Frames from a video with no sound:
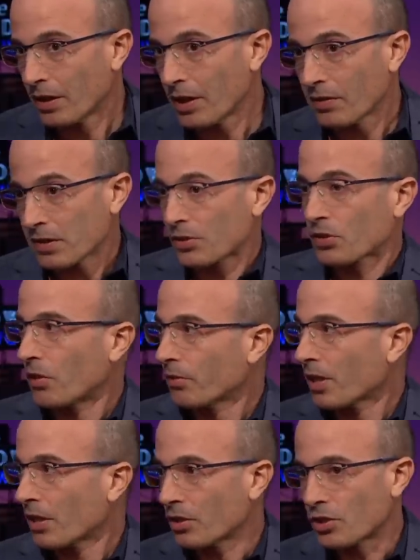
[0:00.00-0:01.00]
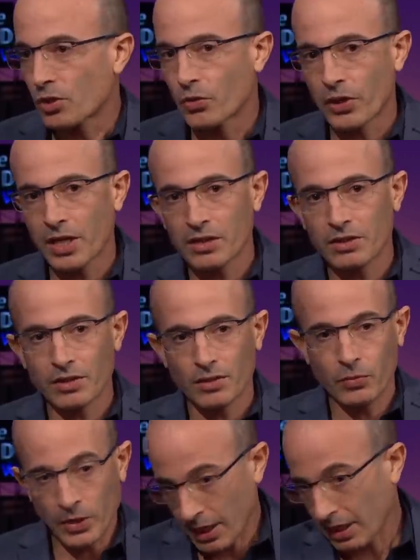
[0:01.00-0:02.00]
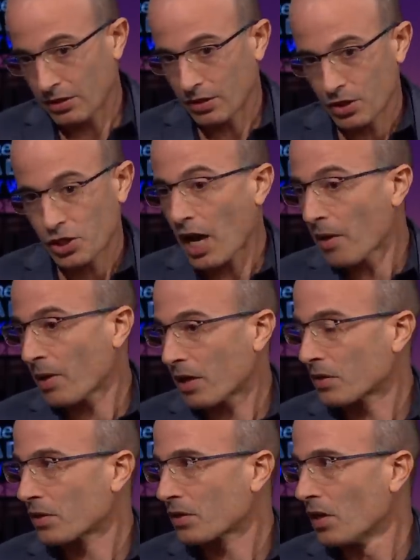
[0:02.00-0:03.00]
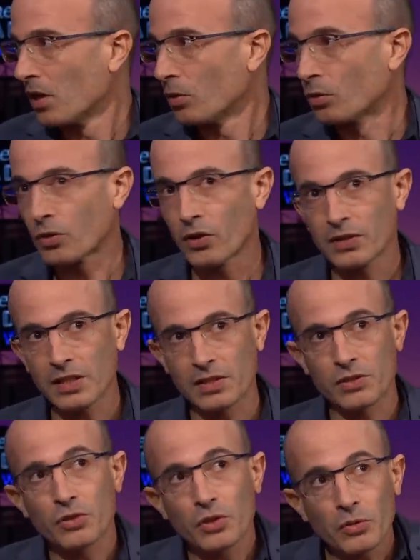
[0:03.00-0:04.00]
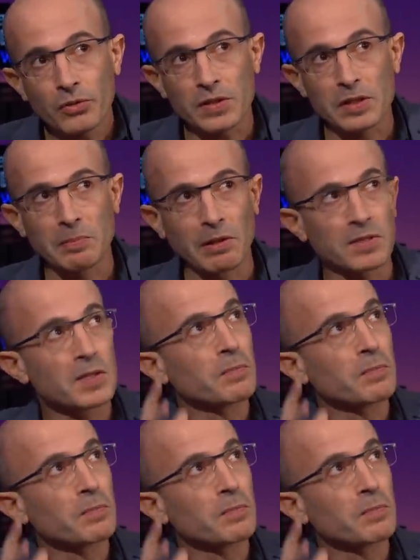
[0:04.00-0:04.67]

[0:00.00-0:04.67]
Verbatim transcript: In the Stone Age, we had shamans who told us stories about